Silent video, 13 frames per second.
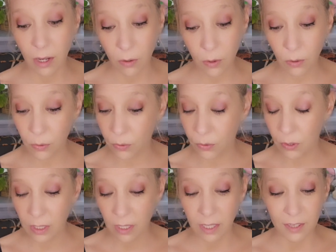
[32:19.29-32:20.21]
Oh,
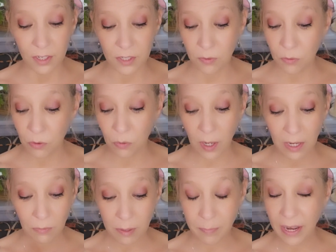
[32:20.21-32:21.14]
there's a
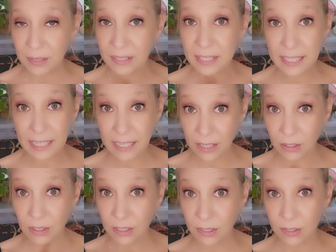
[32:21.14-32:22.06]
great rebalancing
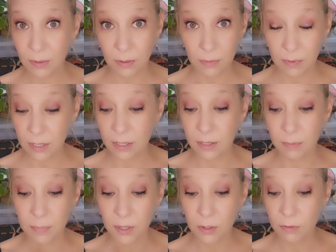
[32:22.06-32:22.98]
here. This is
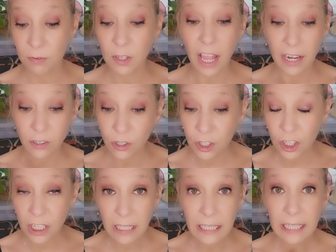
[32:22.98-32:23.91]
a beautiful
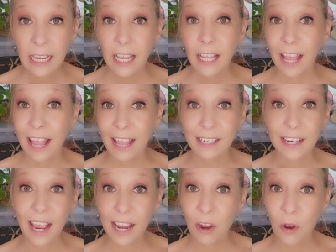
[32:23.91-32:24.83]
energy,
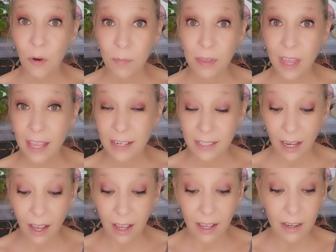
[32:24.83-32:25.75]
and I hope that
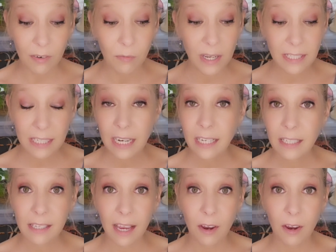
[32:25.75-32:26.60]
it resonates.